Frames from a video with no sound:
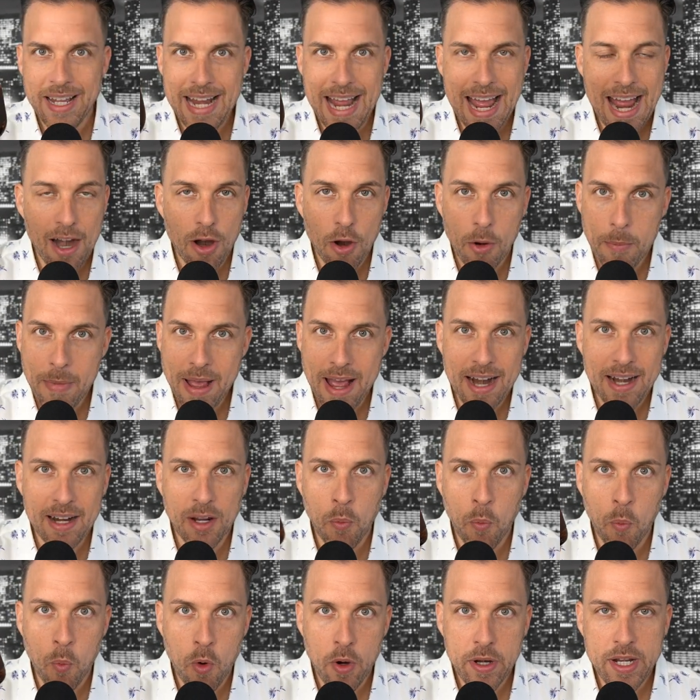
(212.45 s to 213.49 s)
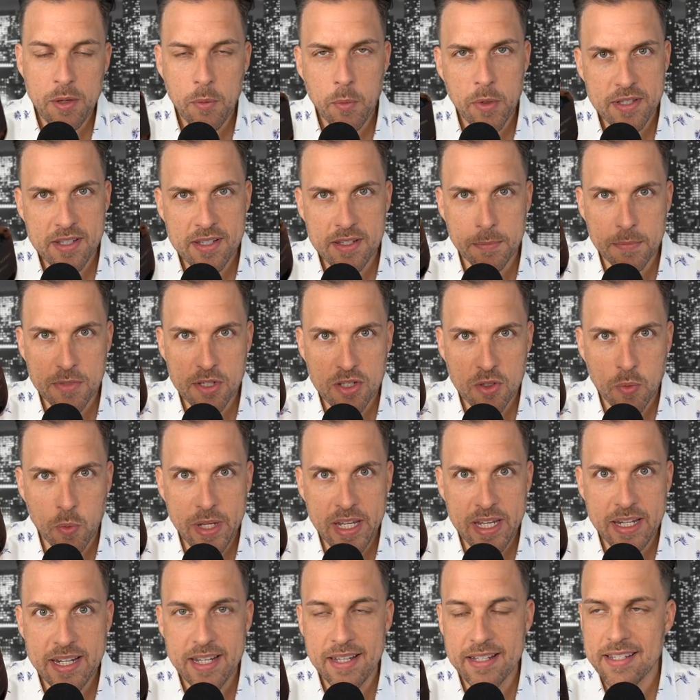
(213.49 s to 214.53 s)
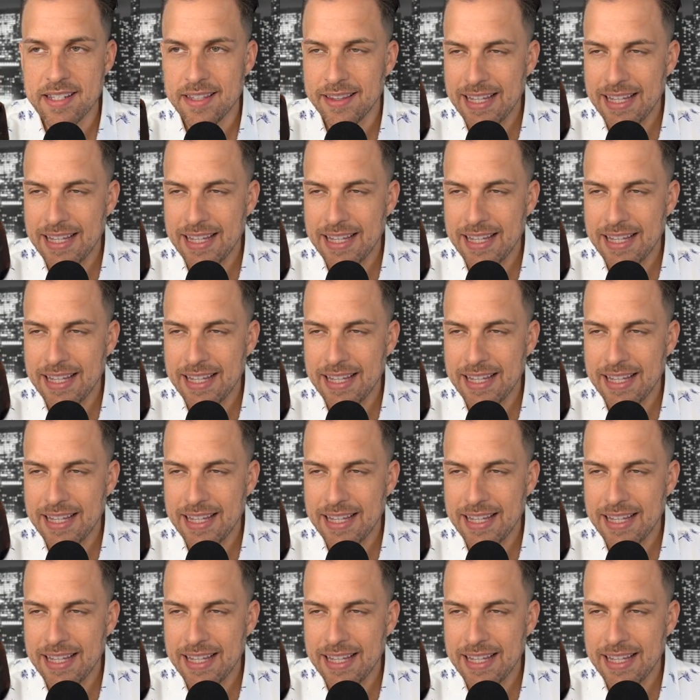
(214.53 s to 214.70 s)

An aromatic woody with some sweetness.